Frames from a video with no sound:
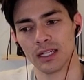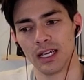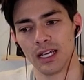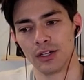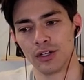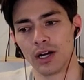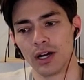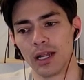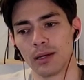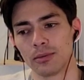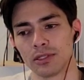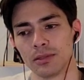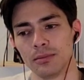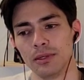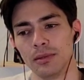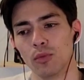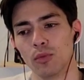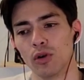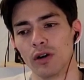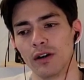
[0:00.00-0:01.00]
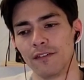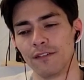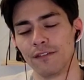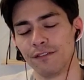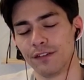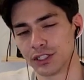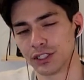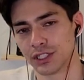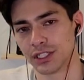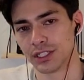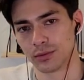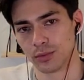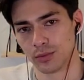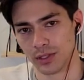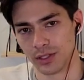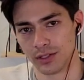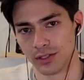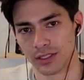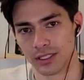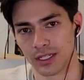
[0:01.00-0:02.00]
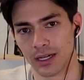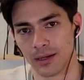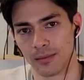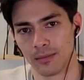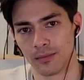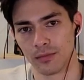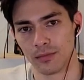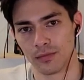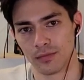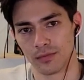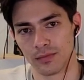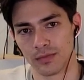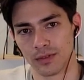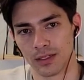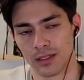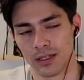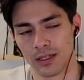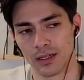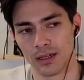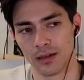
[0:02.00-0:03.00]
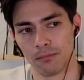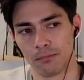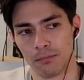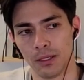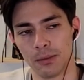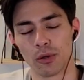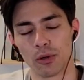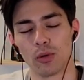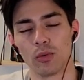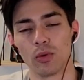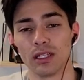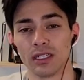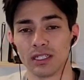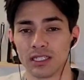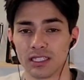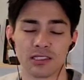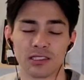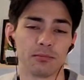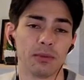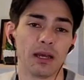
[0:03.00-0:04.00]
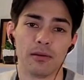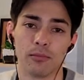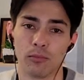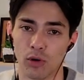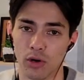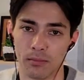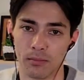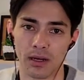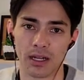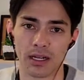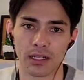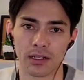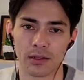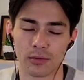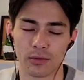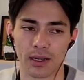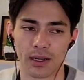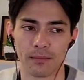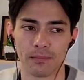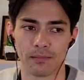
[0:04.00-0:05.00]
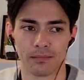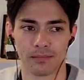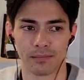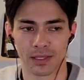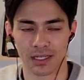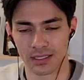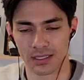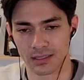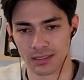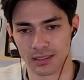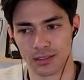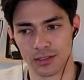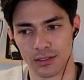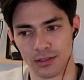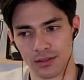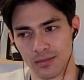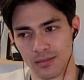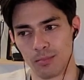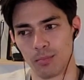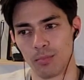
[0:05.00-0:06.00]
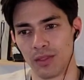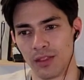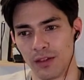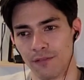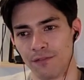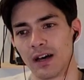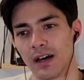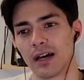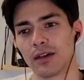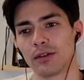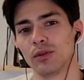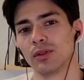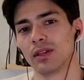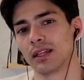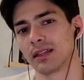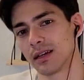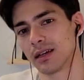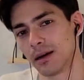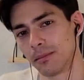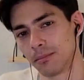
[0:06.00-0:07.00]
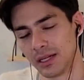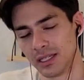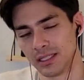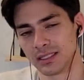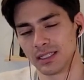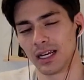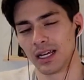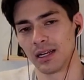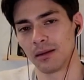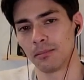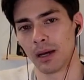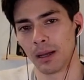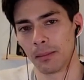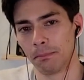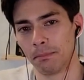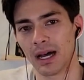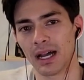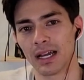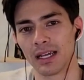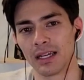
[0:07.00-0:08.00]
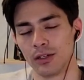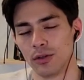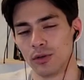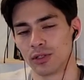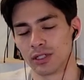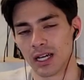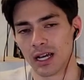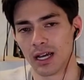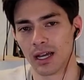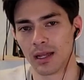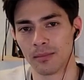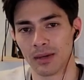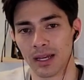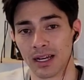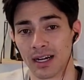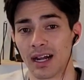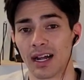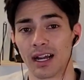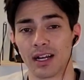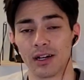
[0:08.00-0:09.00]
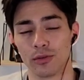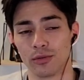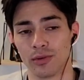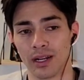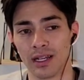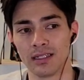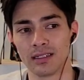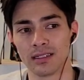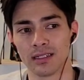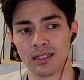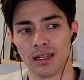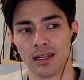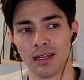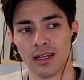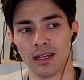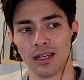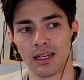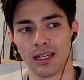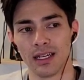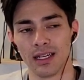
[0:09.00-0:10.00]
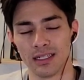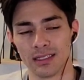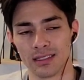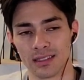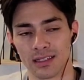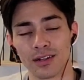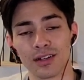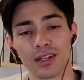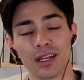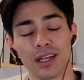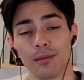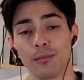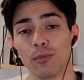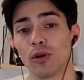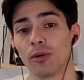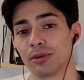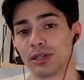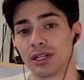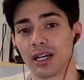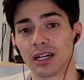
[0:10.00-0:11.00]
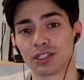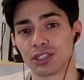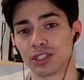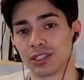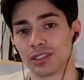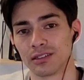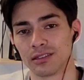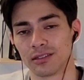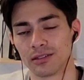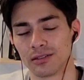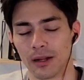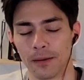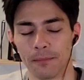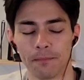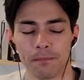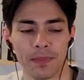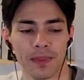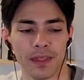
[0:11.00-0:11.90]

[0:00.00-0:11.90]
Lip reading: and you're able to be more efficient with your time, people are willing to spend more money, right? Because the value that the company is getting by buying your time at a higher rate is they're getting more production, right?